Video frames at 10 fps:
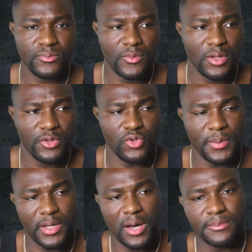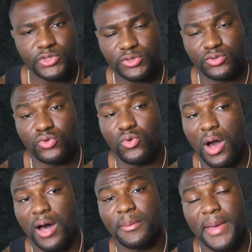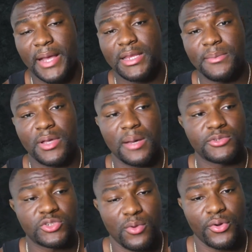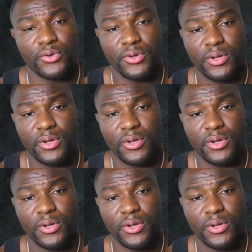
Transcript: you automatically become smarter,